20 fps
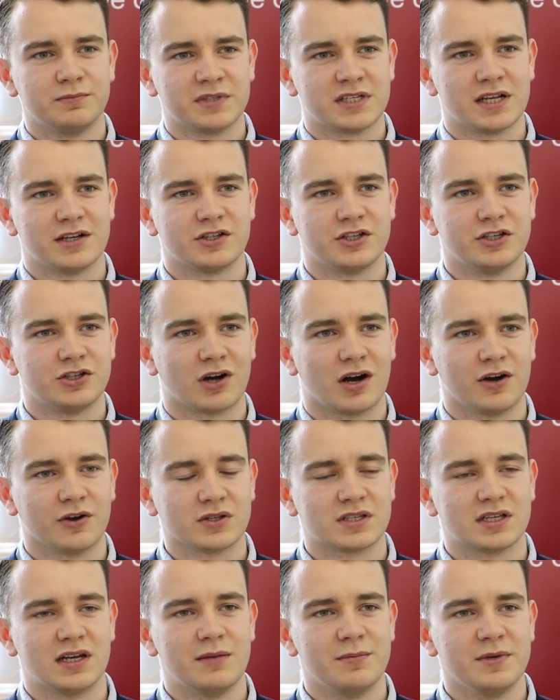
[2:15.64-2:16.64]
potentially try
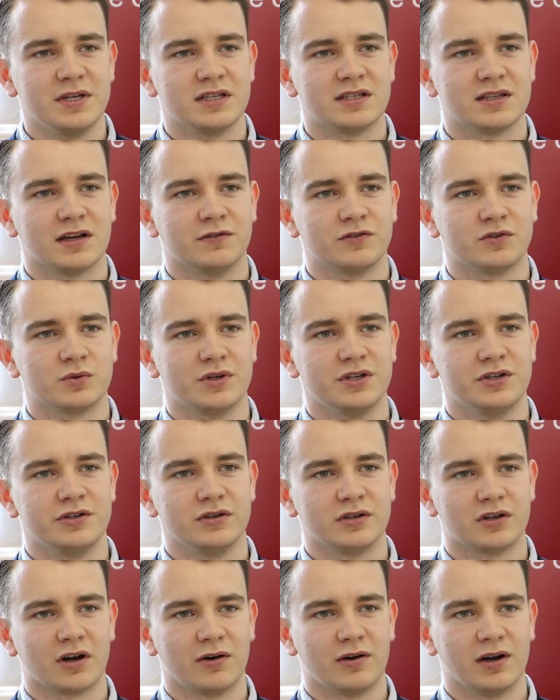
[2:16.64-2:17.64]
not to limit yourself to what you're
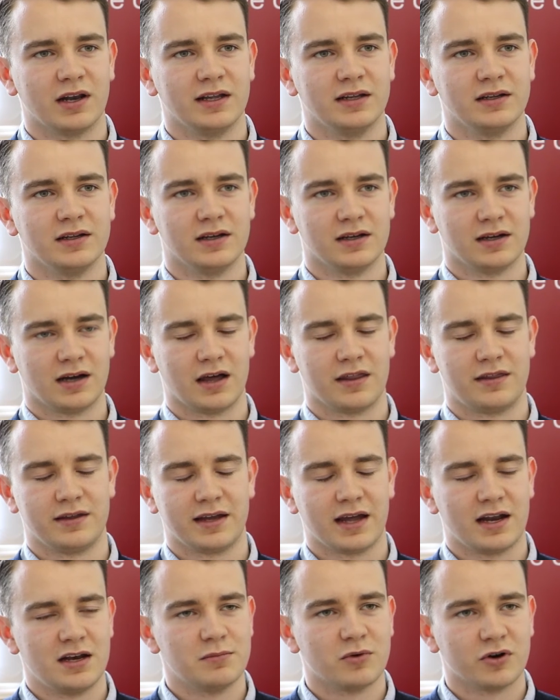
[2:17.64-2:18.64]
doing currently. I
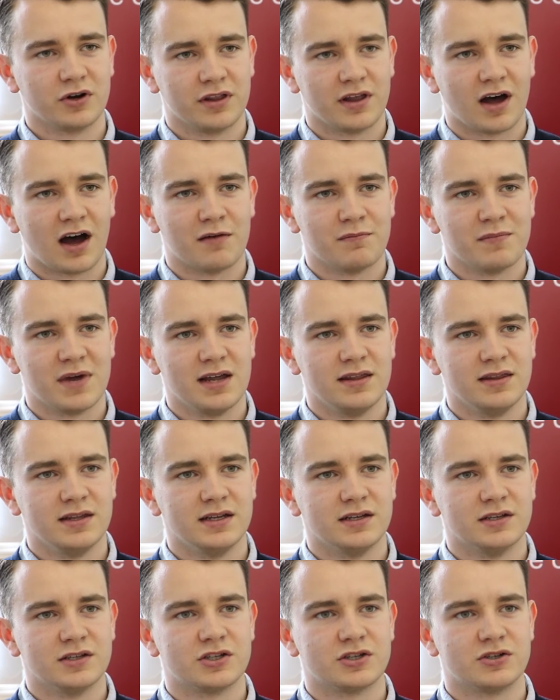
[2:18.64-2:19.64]
think anybody that I've met in
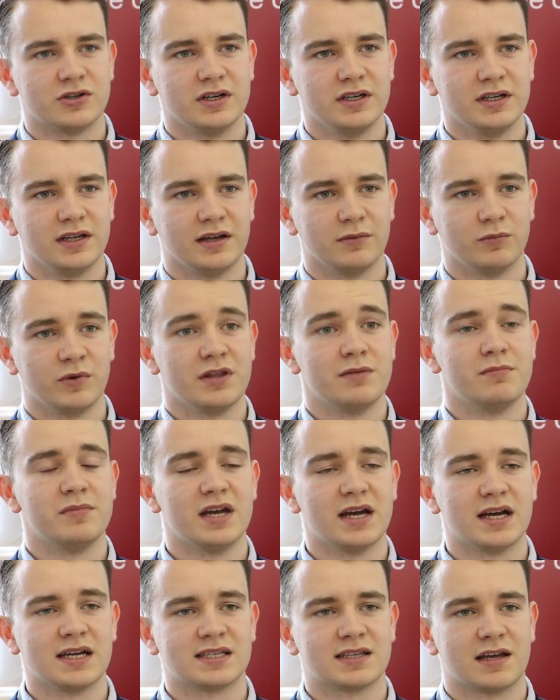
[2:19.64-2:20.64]
the industry, within
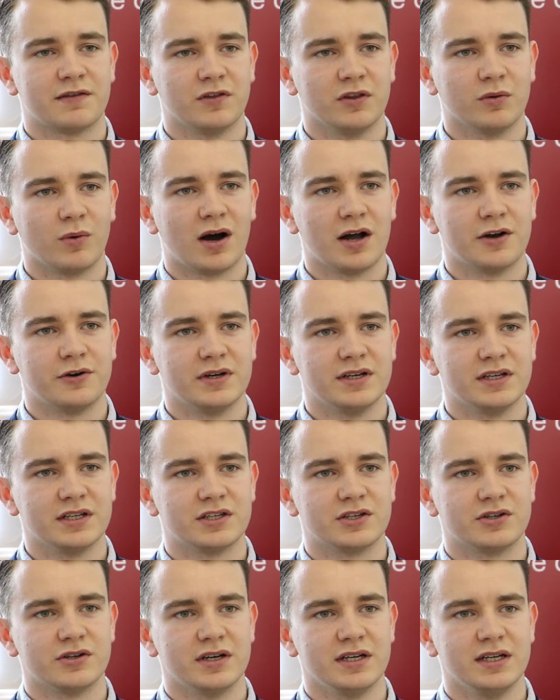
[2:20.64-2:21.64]
BASF and the wider
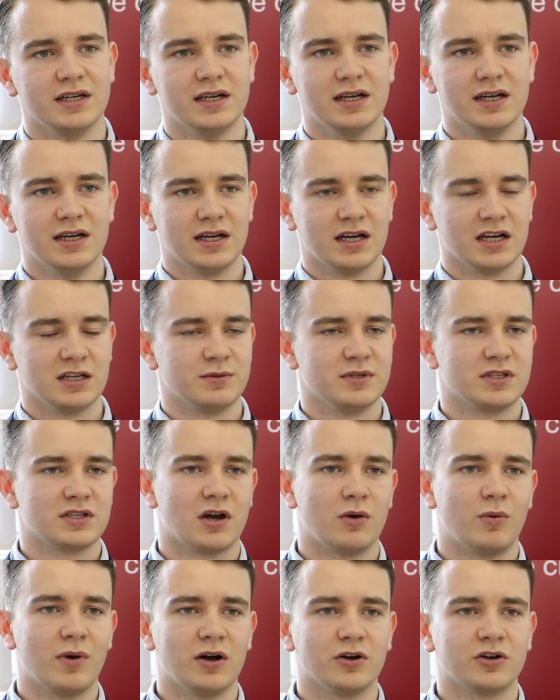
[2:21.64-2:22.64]
industry, has been
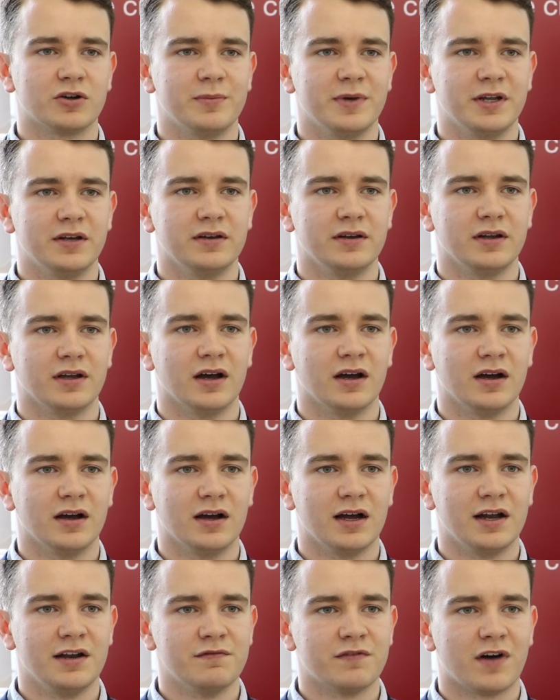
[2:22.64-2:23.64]
so welcoming
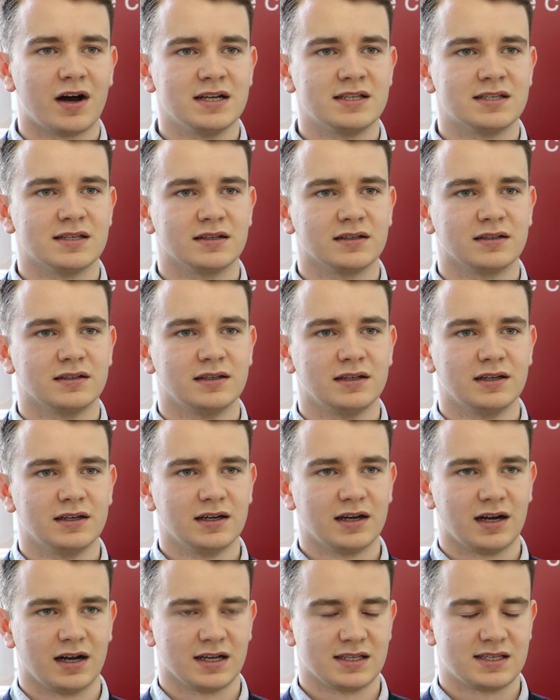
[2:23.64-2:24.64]
uh, and inviting.
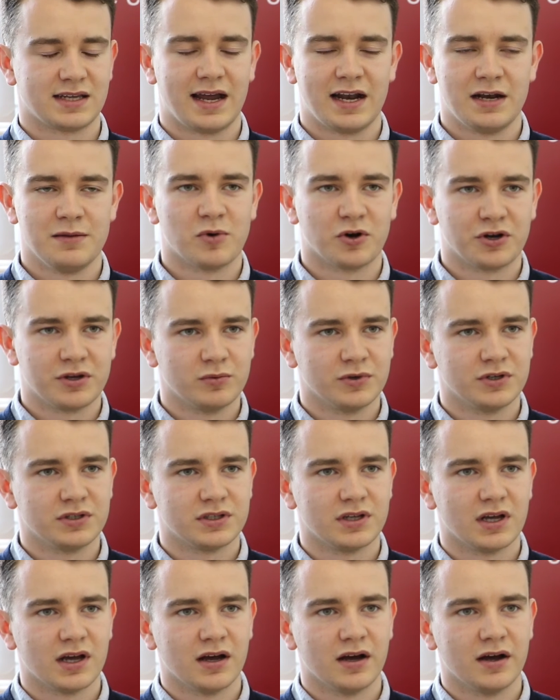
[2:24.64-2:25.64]
And I'd say anybody
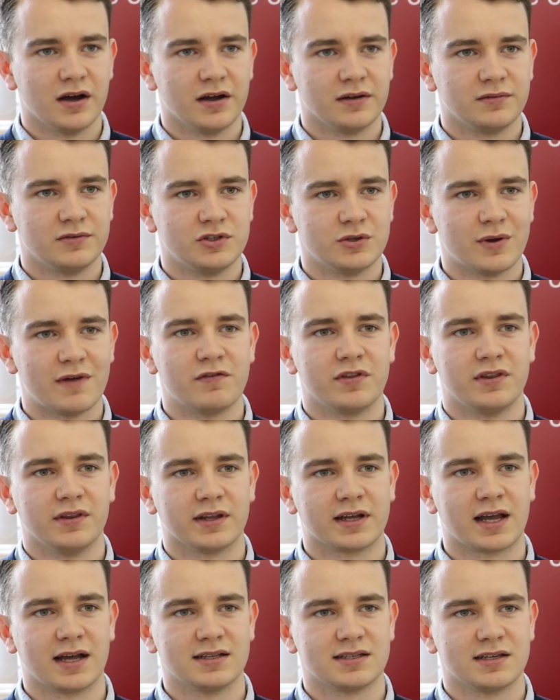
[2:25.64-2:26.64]
would uh, do everything
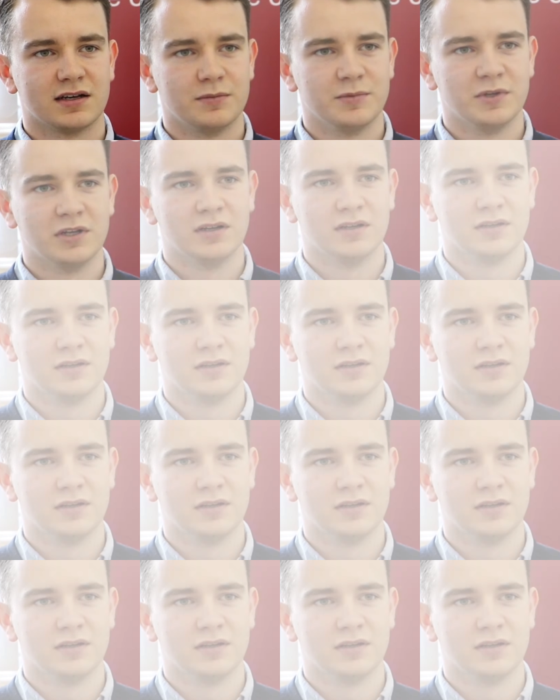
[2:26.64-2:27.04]
they can to help me